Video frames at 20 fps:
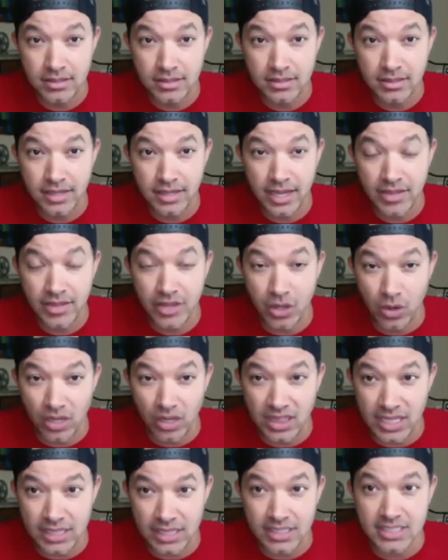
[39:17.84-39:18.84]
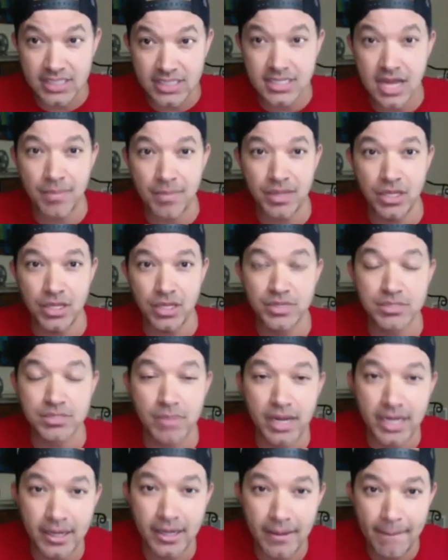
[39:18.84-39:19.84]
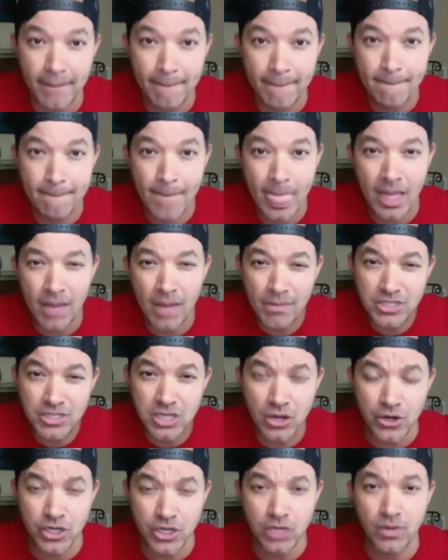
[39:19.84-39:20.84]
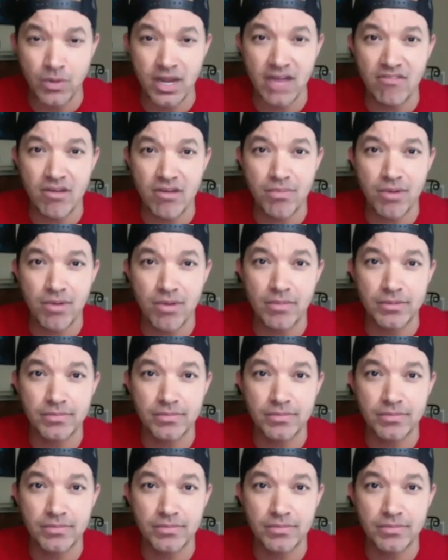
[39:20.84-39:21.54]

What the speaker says: and the only thing that's stopping you is money. How much longer do you want to have that problem?